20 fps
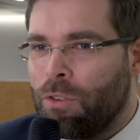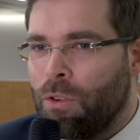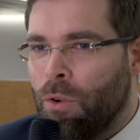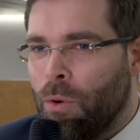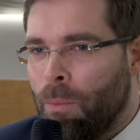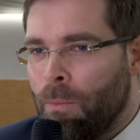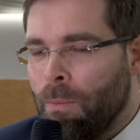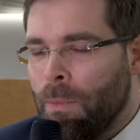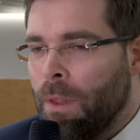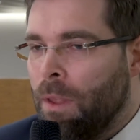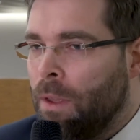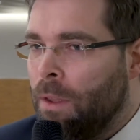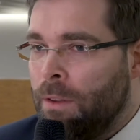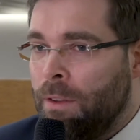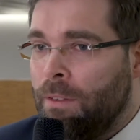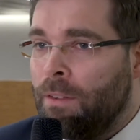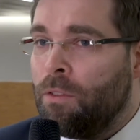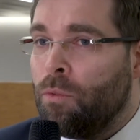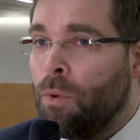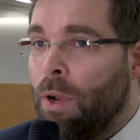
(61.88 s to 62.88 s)
So
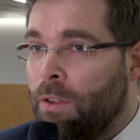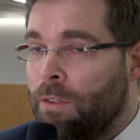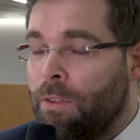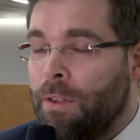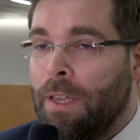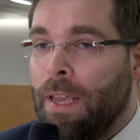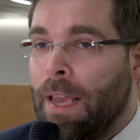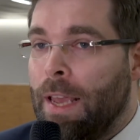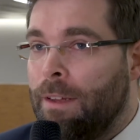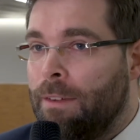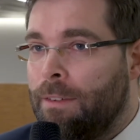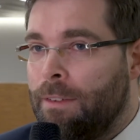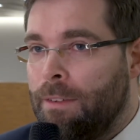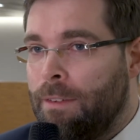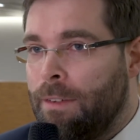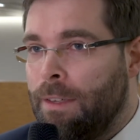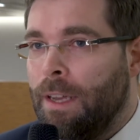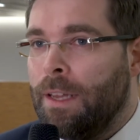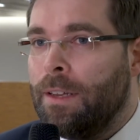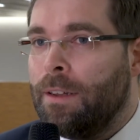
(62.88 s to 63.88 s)
this is why the
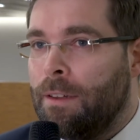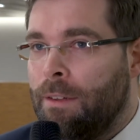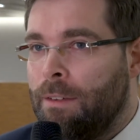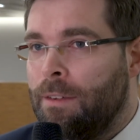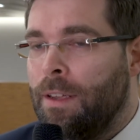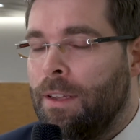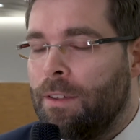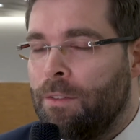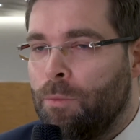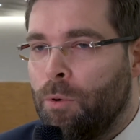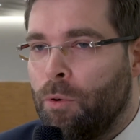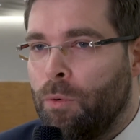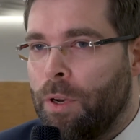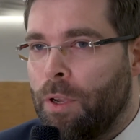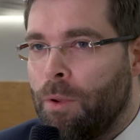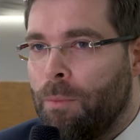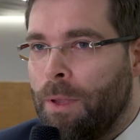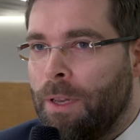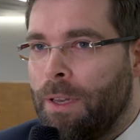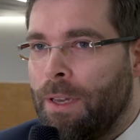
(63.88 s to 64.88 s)
NCCN and the ESMO
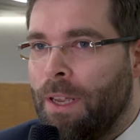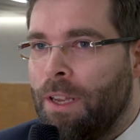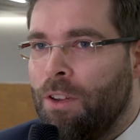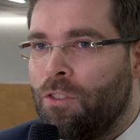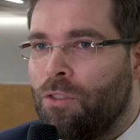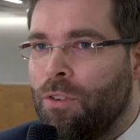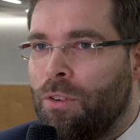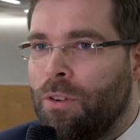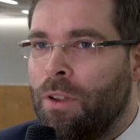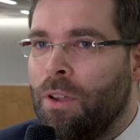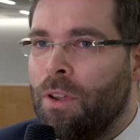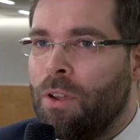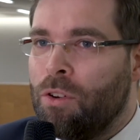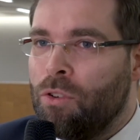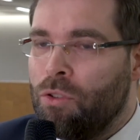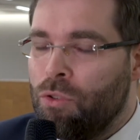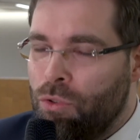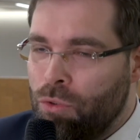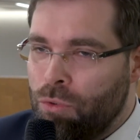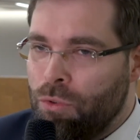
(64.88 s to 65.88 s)
recommendation
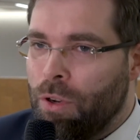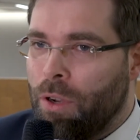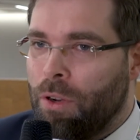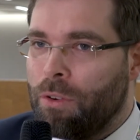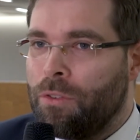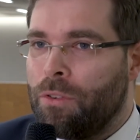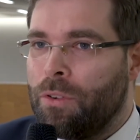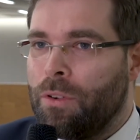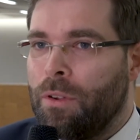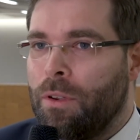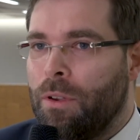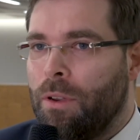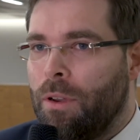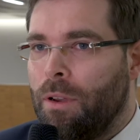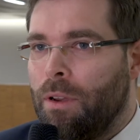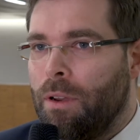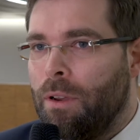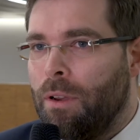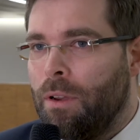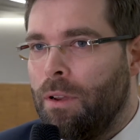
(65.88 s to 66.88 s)
do not
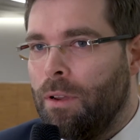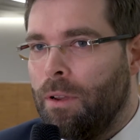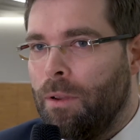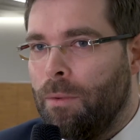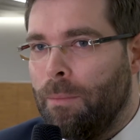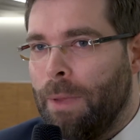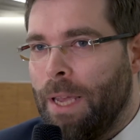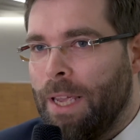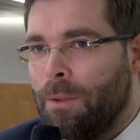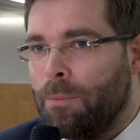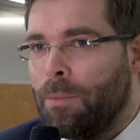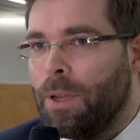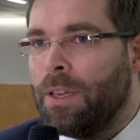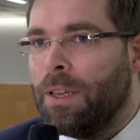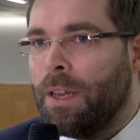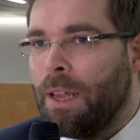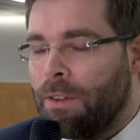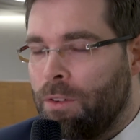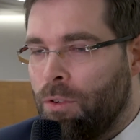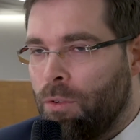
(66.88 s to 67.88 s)
uh, uh, make
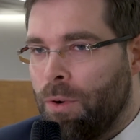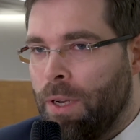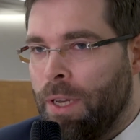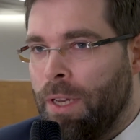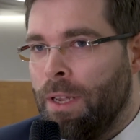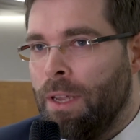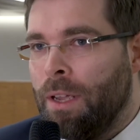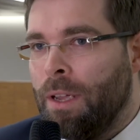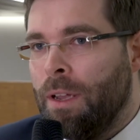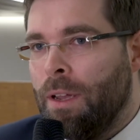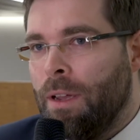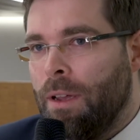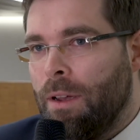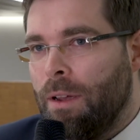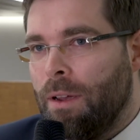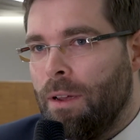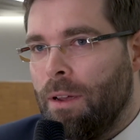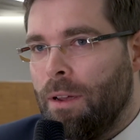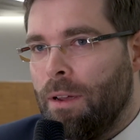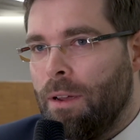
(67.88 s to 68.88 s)
mandatory
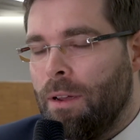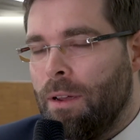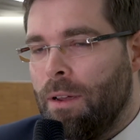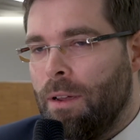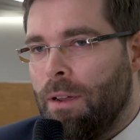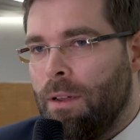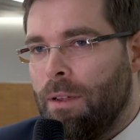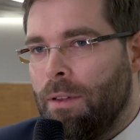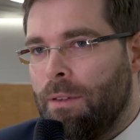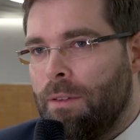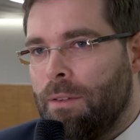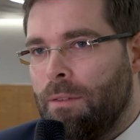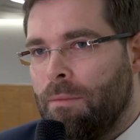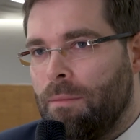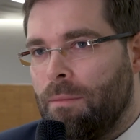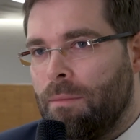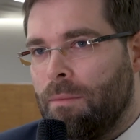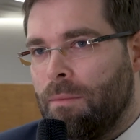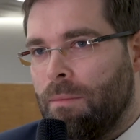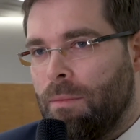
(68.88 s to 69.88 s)
uh,
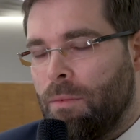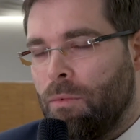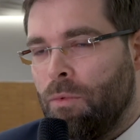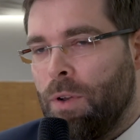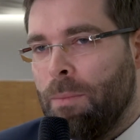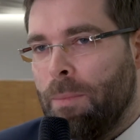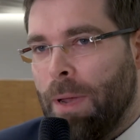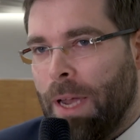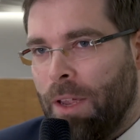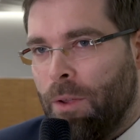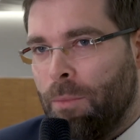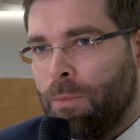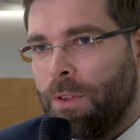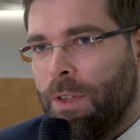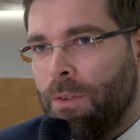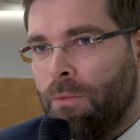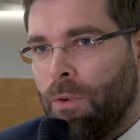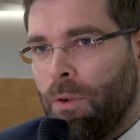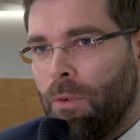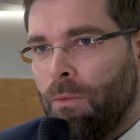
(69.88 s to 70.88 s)

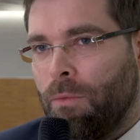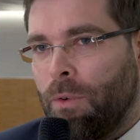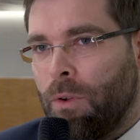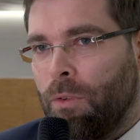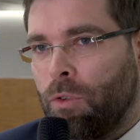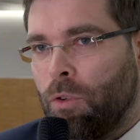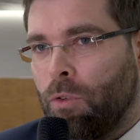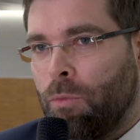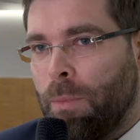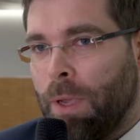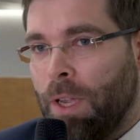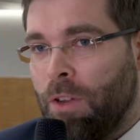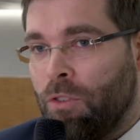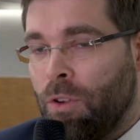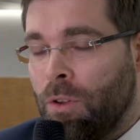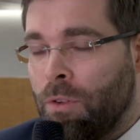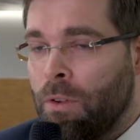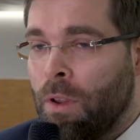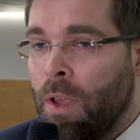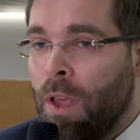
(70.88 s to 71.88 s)
rebiopsy for, for those
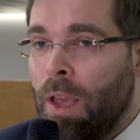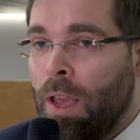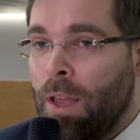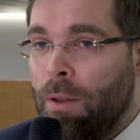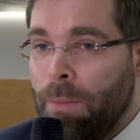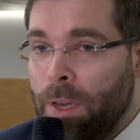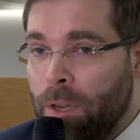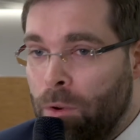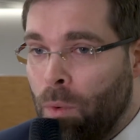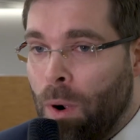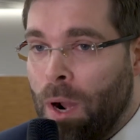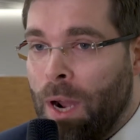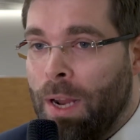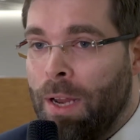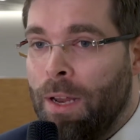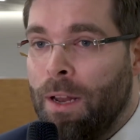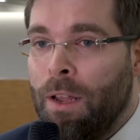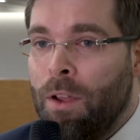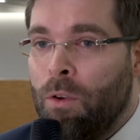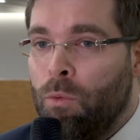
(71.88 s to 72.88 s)
patients. And
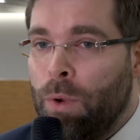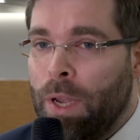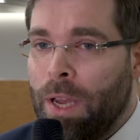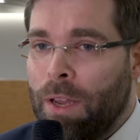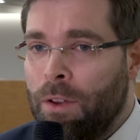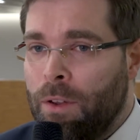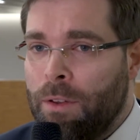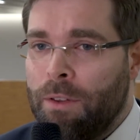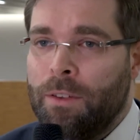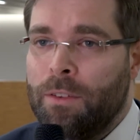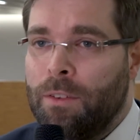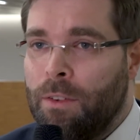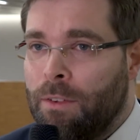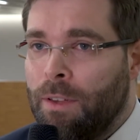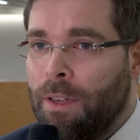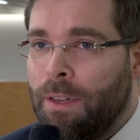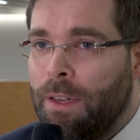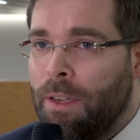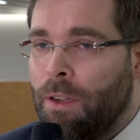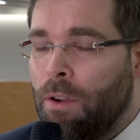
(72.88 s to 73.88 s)
meanwhile, we are not in the
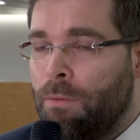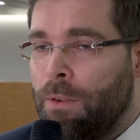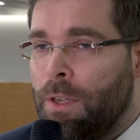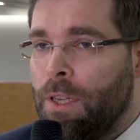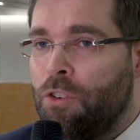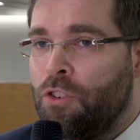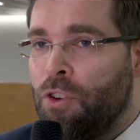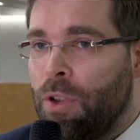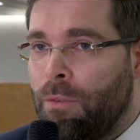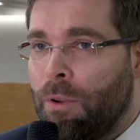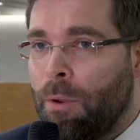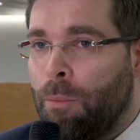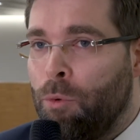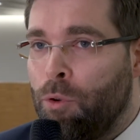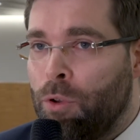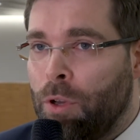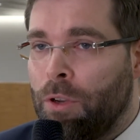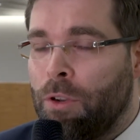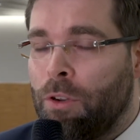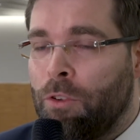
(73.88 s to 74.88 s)
setting of EGFR
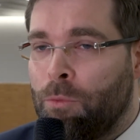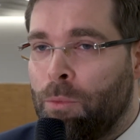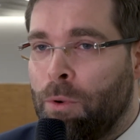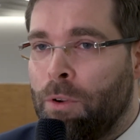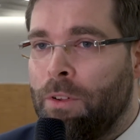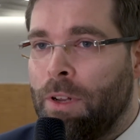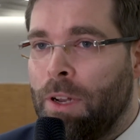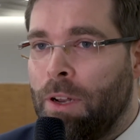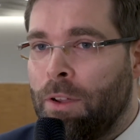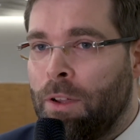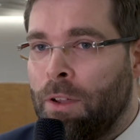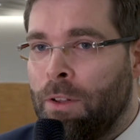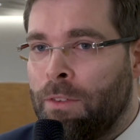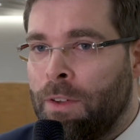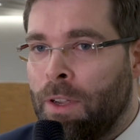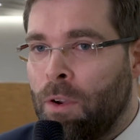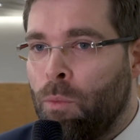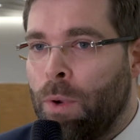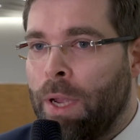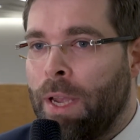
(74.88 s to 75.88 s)
mutant non-small cell lung
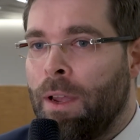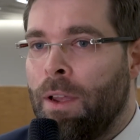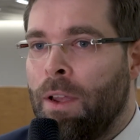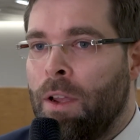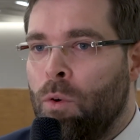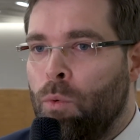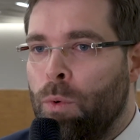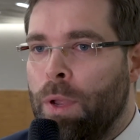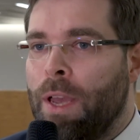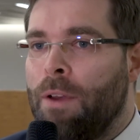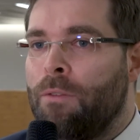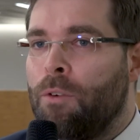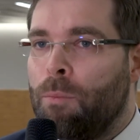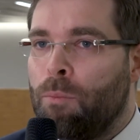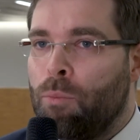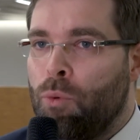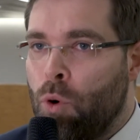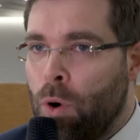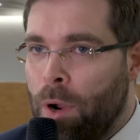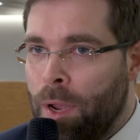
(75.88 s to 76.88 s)
cancer where we have a
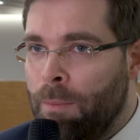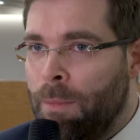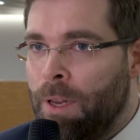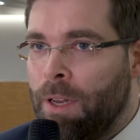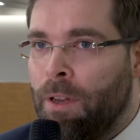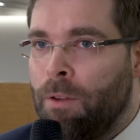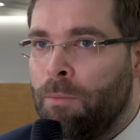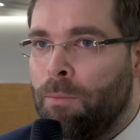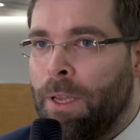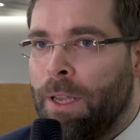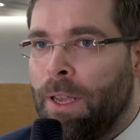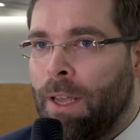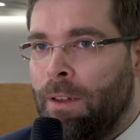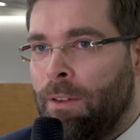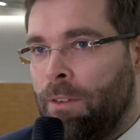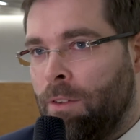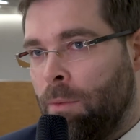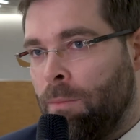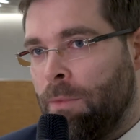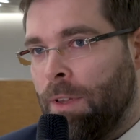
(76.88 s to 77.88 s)
proeminent
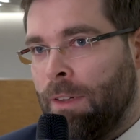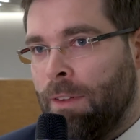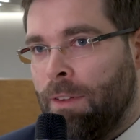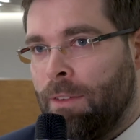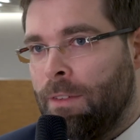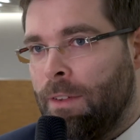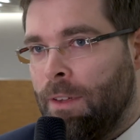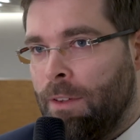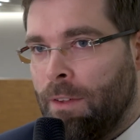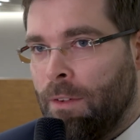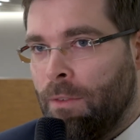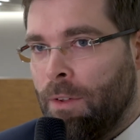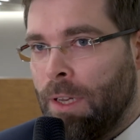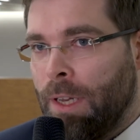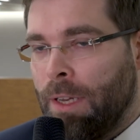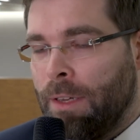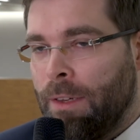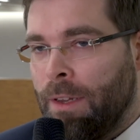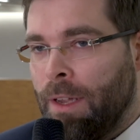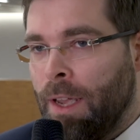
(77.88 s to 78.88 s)
mechanism that is
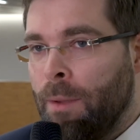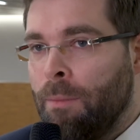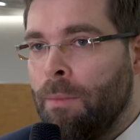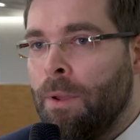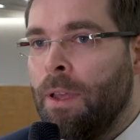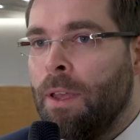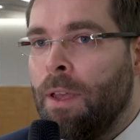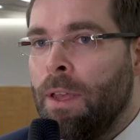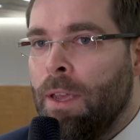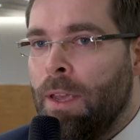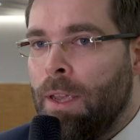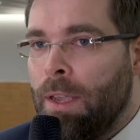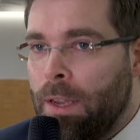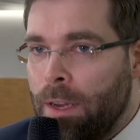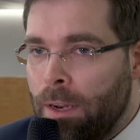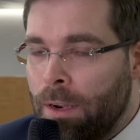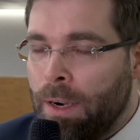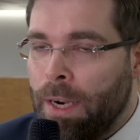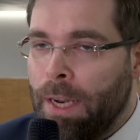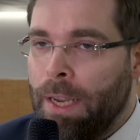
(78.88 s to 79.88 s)
T790M.
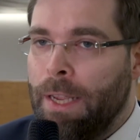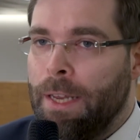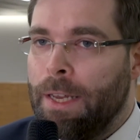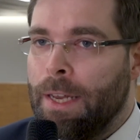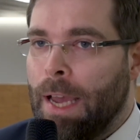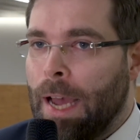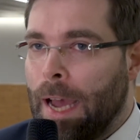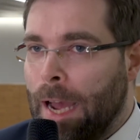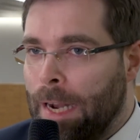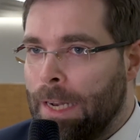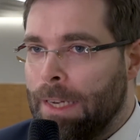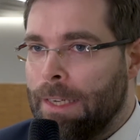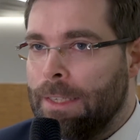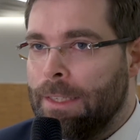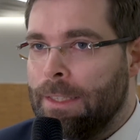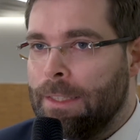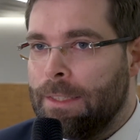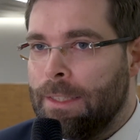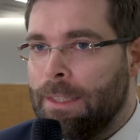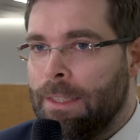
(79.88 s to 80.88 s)
Here in ALK
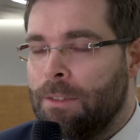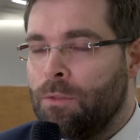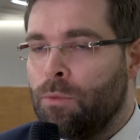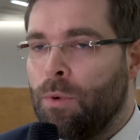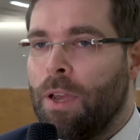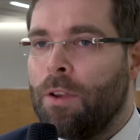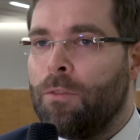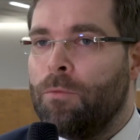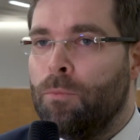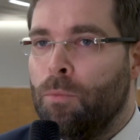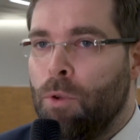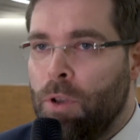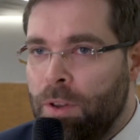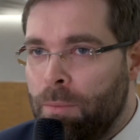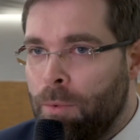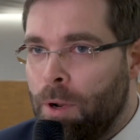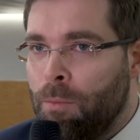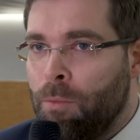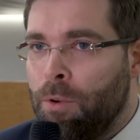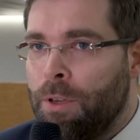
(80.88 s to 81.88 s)
disease, we have
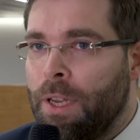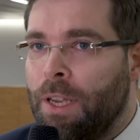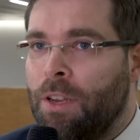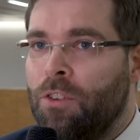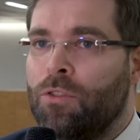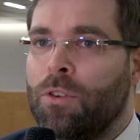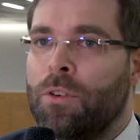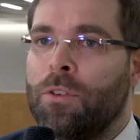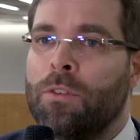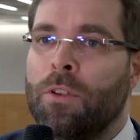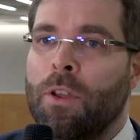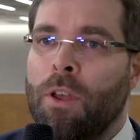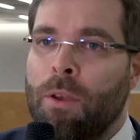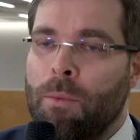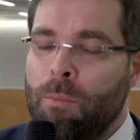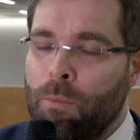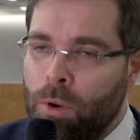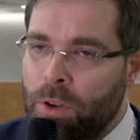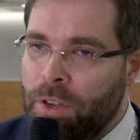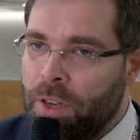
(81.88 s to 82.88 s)
multiple mutations,
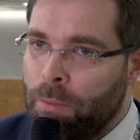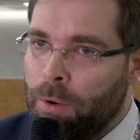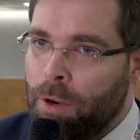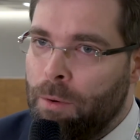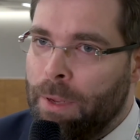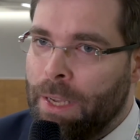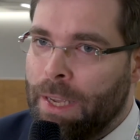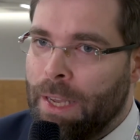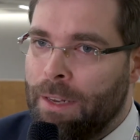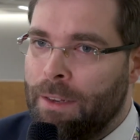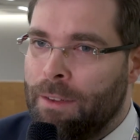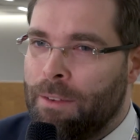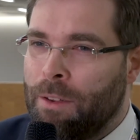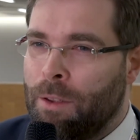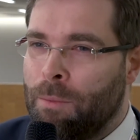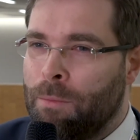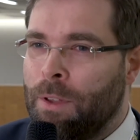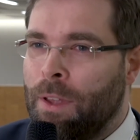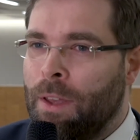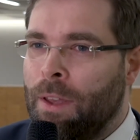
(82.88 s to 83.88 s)
multiple
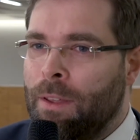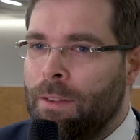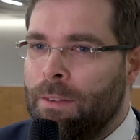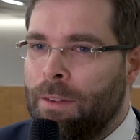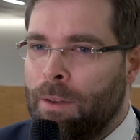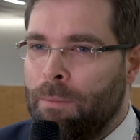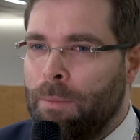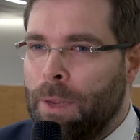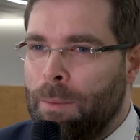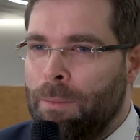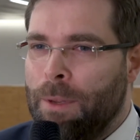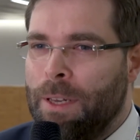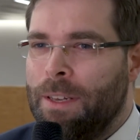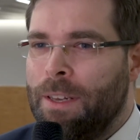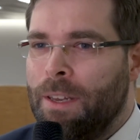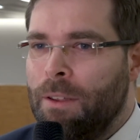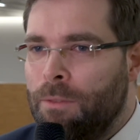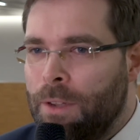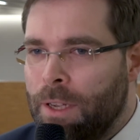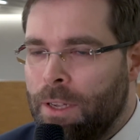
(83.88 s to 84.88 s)
mechanisms that may be
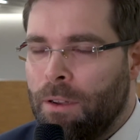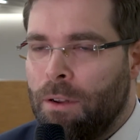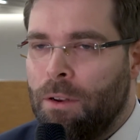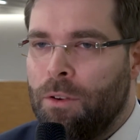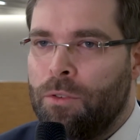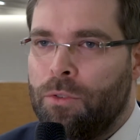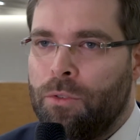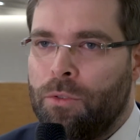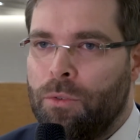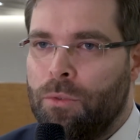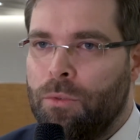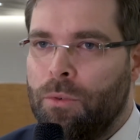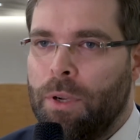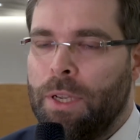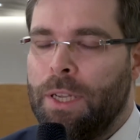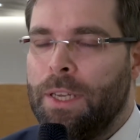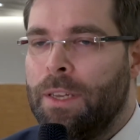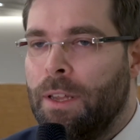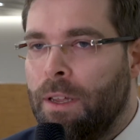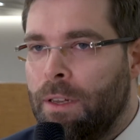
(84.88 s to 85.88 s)
difficult to
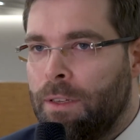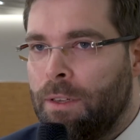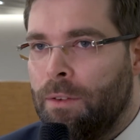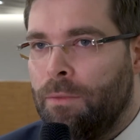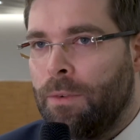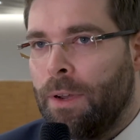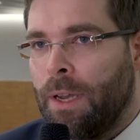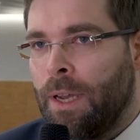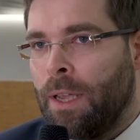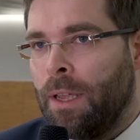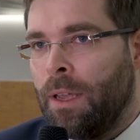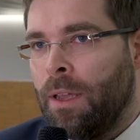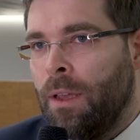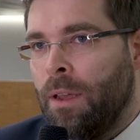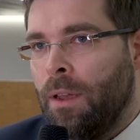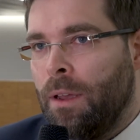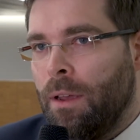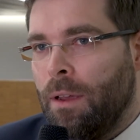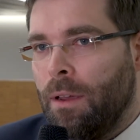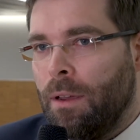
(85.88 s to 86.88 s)
identify
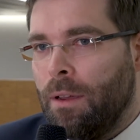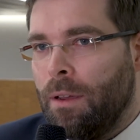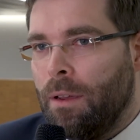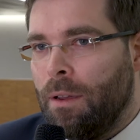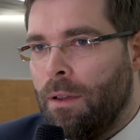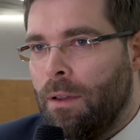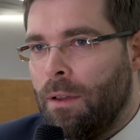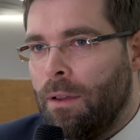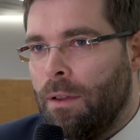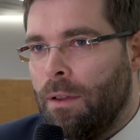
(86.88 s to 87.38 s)
uh,